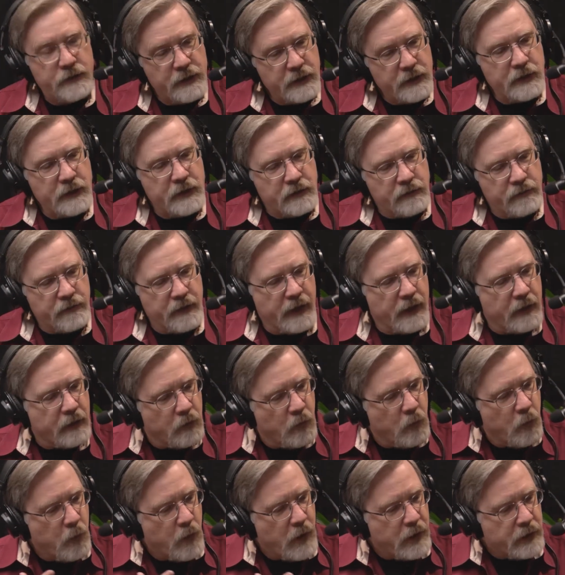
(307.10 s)
thinking of
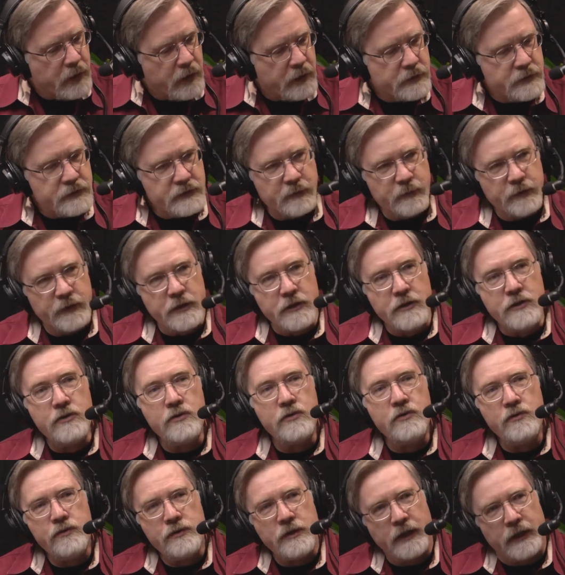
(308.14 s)
that, what are some of the
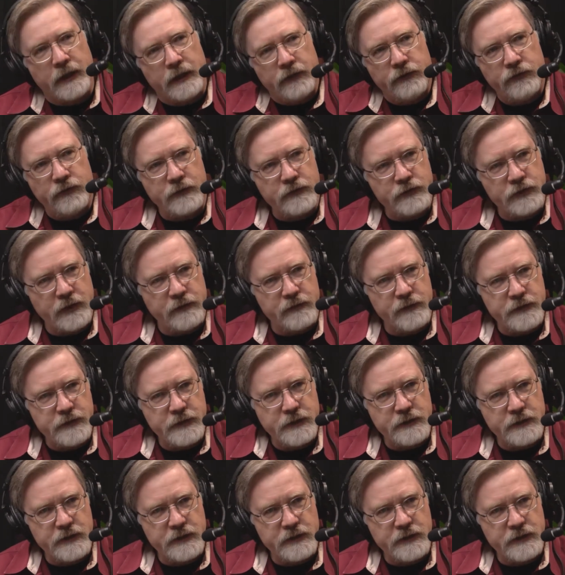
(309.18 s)
new things that JVC